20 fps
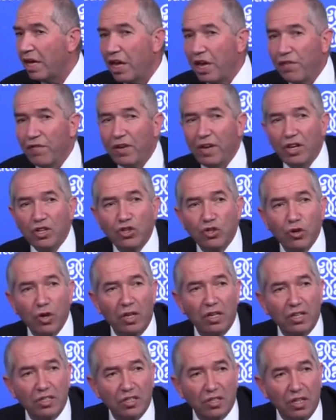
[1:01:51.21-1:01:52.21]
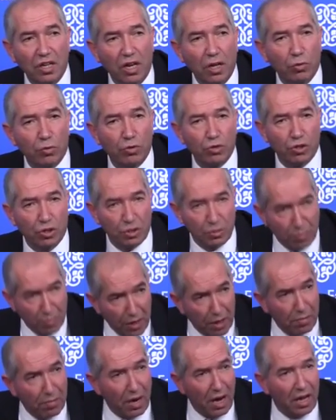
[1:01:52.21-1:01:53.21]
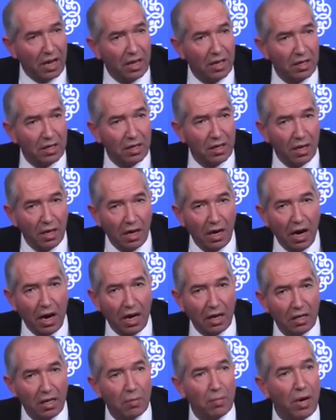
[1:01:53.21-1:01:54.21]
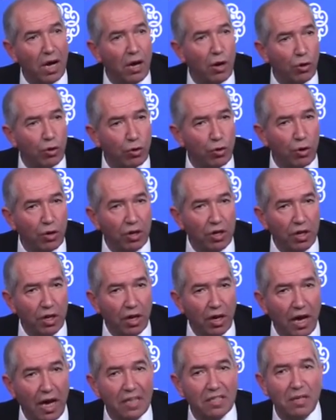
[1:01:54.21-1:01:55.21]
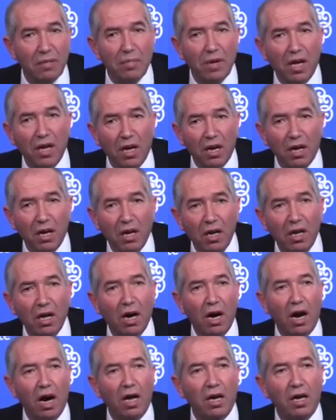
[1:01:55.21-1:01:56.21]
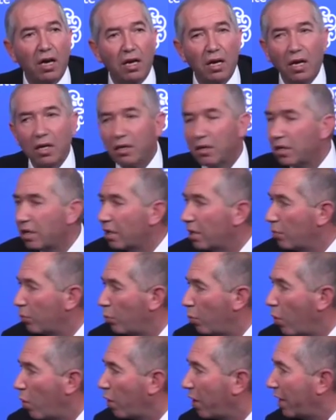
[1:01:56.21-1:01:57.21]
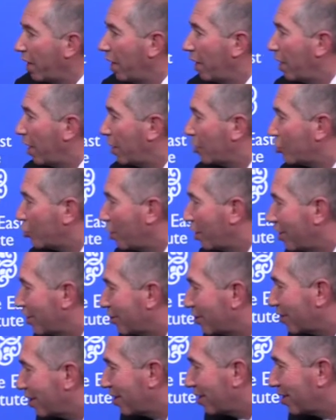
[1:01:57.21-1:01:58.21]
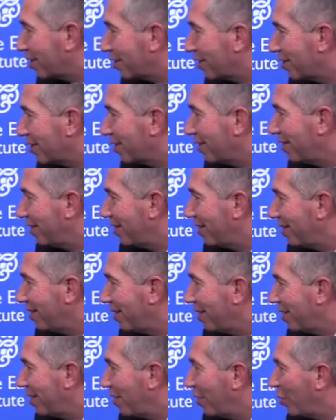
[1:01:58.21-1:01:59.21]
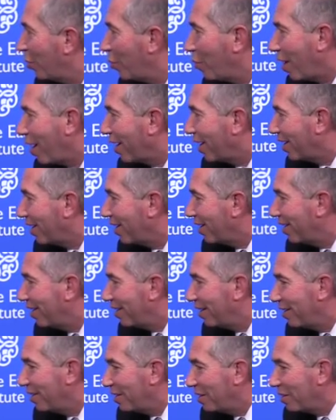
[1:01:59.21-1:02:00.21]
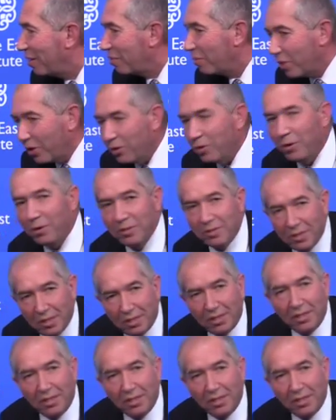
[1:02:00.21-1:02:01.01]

Even Ash-Shuhada Street, which is in my, under my authority as a mayor, I cannot walk in Ash-Shuhada Street. Why? Because